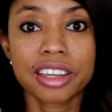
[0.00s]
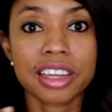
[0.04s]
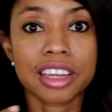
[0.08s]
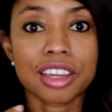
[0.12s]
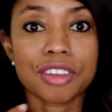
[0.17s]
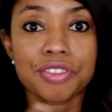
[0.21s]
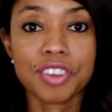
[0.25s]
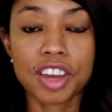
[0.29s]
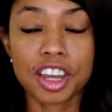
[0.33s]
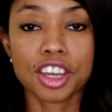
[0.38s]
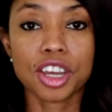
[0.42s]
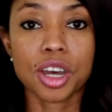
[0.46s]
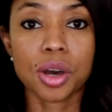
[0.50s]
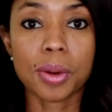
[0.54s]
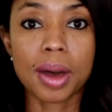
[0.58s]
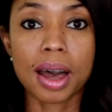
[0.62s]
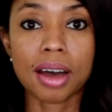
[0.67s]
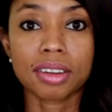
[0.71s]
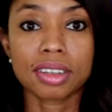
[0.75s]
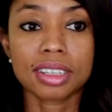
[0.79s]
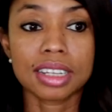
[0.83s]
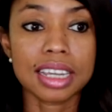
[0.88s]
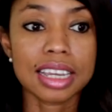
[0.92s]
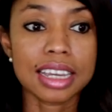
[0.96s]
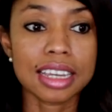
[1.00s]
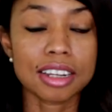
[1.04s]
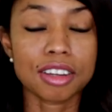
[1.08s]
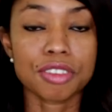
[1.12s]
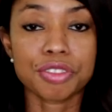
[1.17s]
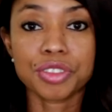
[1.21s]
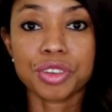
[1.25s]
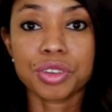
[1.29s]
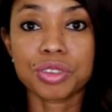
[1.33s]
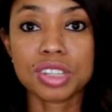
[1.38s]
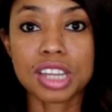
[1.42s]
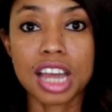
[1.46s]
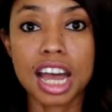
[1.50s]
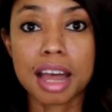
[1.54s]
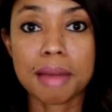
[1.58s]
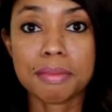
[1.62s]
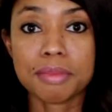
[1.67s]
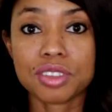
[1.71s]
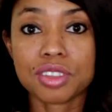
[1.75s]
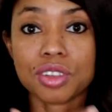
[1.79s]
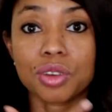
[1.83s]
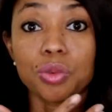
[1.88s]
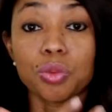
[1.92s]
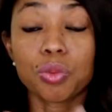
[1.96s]
If I go out and eat a few
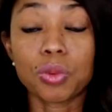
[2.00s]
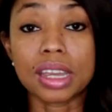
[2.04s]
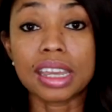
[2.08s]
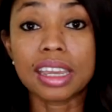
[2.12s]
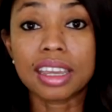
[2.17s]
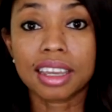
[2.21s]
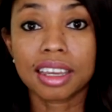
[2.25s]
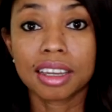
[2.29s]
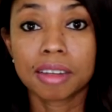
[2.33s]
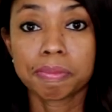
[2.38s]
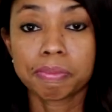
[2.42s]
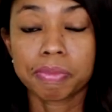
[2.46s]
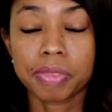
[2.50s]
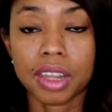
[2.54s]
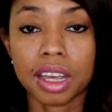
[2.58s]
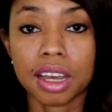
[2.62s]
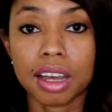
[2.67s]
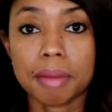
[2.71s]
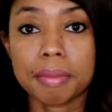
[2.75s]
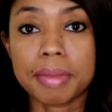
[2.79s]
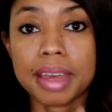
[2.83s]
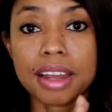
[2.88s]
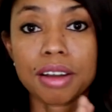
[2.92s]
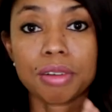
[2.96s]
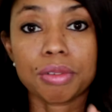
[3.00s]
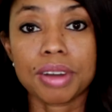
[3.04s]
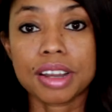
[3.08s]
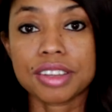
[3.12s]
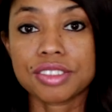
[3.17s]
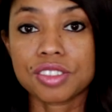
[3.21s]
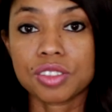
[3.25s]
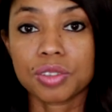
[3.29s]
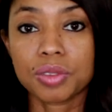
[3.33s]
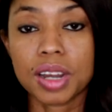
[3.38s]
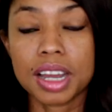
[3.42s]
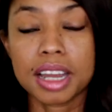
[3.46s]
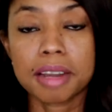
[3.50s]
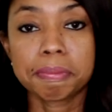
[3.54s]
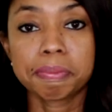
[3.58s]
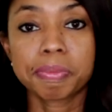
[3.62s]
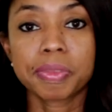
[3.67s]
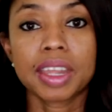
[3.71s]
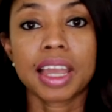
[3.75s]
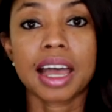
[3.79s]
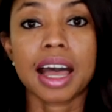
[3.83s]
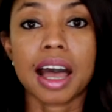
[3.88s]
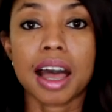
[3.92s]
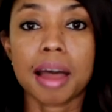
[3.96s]
times a week at a restaurant,
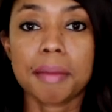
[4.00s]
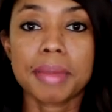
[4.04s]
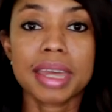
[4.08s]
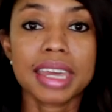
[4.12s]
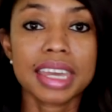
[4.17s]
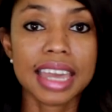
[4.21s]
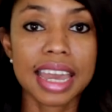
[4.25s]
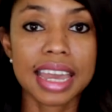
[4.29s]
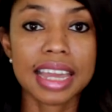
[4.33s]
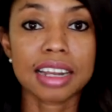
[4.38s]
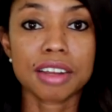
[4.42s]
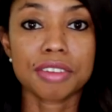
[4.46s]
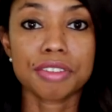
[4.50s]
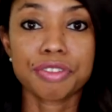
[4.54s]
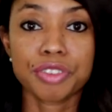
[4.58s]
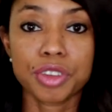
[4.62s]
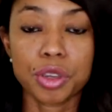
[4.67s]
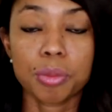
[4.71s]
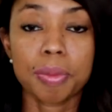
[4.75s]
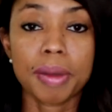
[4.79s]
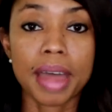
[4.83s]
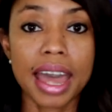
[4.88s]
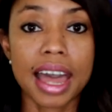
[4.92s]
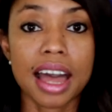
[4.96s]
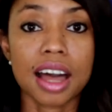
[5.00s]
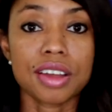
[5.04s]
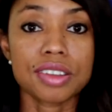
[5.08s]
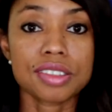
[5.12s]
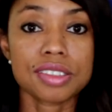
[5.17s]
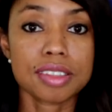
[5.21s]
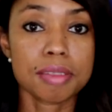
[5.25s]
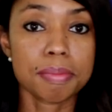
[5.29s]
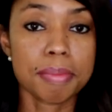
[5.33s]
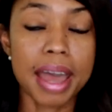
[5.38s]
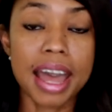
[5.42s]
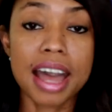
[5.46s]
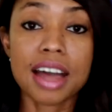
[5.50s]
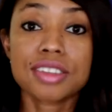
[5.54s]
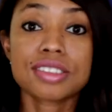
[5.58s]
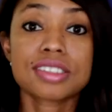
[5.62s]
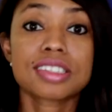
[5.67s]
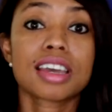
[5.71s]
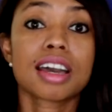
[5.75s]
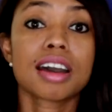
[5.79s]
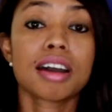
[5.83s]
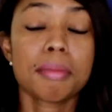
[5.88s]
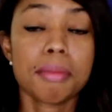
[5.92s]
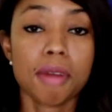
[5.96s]
I may gain a few pounds. The
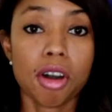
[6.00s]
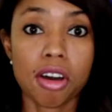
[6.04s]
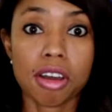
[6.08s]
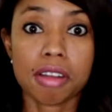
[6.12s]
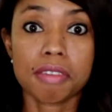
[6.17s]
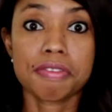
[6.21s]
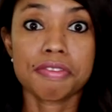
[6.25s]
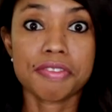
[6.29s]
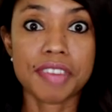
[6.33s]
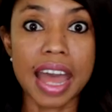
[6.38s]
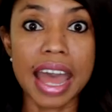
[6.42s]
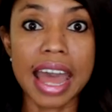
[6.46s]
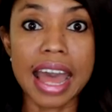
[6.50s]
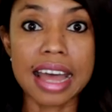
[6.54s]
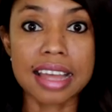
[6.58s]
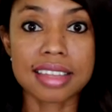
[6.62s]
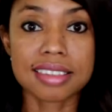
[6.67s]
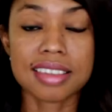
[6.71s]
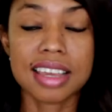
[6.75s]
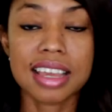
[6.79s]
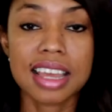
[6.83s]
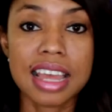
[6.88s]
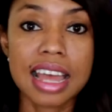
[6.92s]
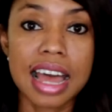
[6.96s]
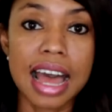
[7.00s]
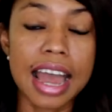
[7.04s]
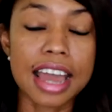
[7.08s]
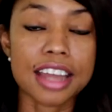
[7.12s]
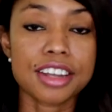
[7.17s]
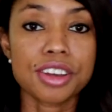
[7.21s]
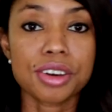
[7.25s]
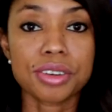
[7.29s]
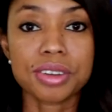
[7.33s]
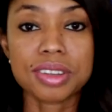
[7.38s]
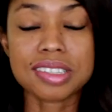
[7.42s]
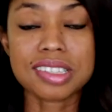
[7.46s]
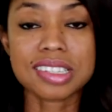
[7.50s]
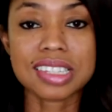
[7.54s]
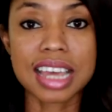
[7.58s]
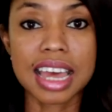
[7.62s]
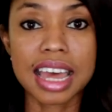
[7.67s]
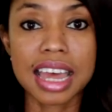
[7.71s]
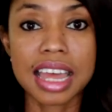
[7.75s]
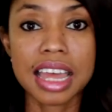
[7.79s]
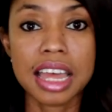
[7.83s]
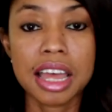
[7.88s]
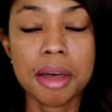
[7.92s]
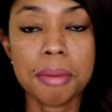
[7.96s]
pounds come on fast. I noticed
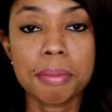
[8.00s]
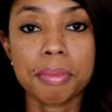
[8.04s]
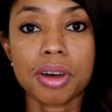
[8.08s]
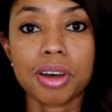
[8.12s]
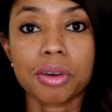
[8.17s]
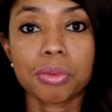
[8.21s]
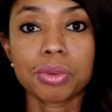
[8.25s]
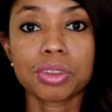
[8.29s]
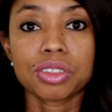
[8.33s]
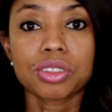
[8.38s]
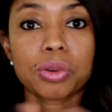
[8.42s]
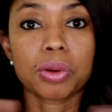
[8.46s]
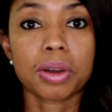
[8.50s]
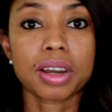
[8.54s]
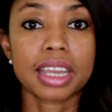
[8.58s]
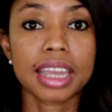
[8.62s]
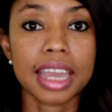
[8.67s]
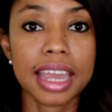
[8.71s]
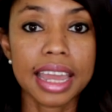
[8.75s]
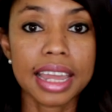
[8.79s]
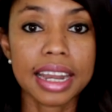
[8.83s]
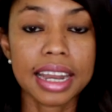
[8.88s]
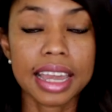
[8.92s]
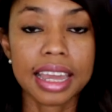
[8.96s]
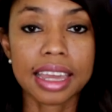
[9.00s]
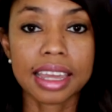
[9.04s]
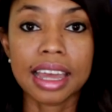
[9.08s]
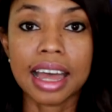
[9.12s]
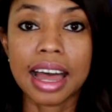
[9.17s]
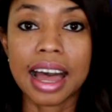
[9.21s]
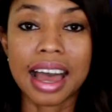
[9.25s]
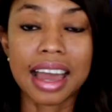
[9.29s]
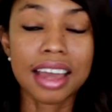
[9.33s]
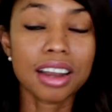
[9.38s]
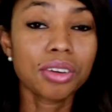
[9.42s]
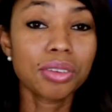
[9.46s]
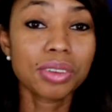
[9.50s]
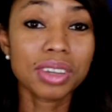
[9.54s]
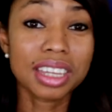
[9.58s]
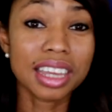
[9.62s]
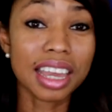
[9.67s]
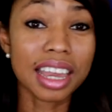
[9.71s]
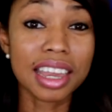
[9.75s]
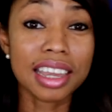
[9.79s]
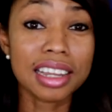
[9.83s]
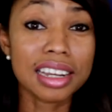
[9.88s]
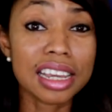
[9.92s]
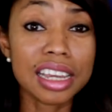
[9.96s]
that. But with organic, I don't
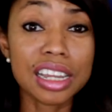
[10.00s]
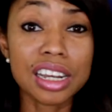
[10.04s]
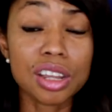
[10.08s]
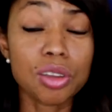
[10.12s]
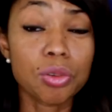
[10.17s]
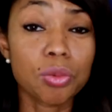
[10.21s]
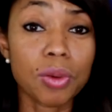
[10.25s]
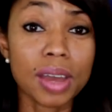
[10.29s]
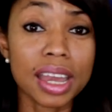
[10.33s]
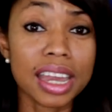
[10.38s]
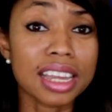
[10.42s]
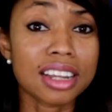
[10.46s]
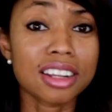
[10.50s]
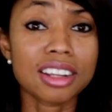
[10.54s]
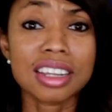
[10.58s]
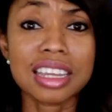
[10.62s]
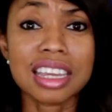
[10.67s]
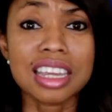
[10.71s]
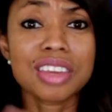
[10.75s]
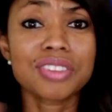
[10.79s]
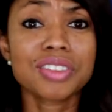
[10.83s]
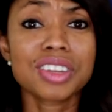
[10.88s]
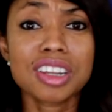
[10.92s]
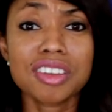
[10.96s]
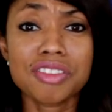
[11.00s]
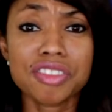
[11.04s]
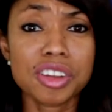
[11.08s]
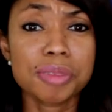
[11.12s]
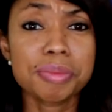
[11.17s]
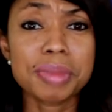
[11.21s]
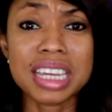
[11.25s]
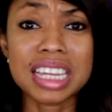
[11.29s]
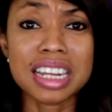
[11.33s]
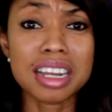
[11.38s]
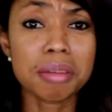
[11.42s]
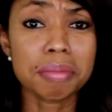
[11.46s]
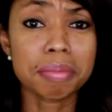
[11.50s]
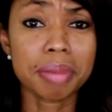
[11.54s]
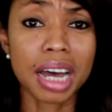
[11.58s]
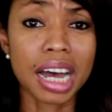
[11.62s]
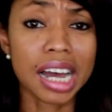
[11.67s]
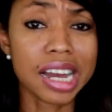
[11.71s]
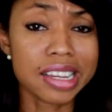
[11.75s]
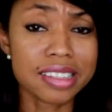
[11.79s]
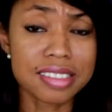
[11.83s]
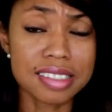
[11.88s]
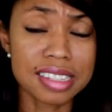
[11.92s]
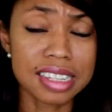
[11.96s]
gain any weight. Even if I'm eating
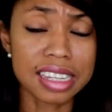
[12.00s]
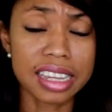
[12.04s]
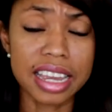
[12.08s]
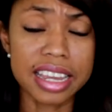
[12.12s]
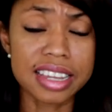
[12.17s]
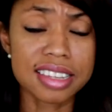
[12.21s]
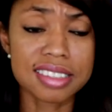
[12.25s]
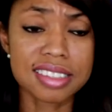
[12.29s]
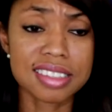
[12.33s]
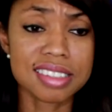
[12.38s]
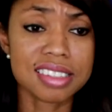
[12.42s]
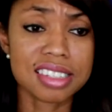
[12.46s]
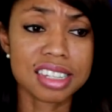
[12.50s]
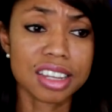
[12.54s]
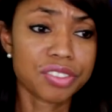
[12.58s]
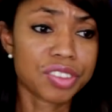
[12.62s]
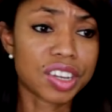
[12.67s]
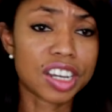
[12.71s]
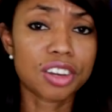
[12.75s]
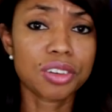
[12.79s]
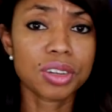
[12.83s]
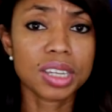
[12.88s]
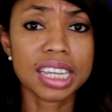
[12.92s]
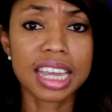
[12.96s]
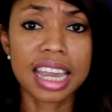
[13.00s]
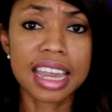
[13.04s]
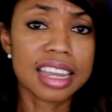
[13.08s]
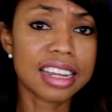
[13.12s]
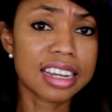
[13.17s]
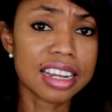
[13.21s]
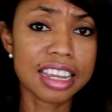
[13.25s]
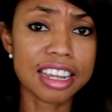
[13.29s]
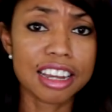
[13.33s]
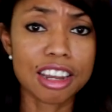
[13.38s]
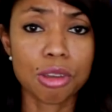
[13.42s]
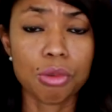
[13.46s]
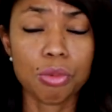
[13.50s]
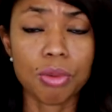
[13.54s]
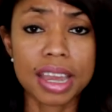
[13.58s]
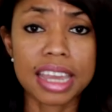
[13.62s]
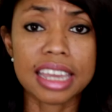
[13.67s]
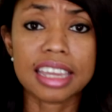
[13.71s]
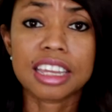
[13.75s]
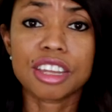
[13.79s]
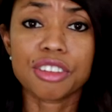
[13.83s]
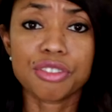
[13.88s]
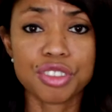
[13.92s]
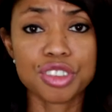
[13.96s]
pies and cakes and stuff, I don't gain any
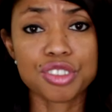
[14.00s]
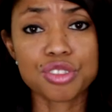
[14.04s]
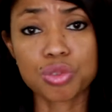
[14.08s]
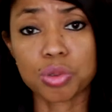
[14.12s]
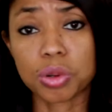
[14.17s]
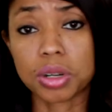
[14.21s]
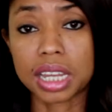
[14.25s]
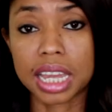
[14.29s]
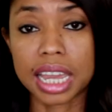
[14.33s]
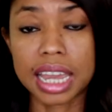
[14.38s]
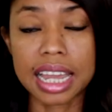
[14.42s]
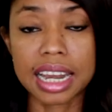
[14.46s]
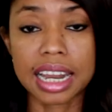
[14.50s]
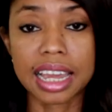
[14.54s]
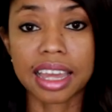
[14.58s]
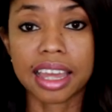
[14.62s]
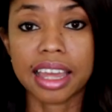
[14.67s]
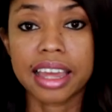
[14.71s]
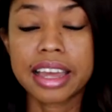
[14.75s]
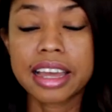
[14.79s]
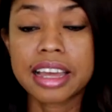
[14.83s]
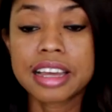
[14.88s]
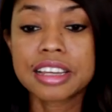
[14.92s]
weight if it's organic.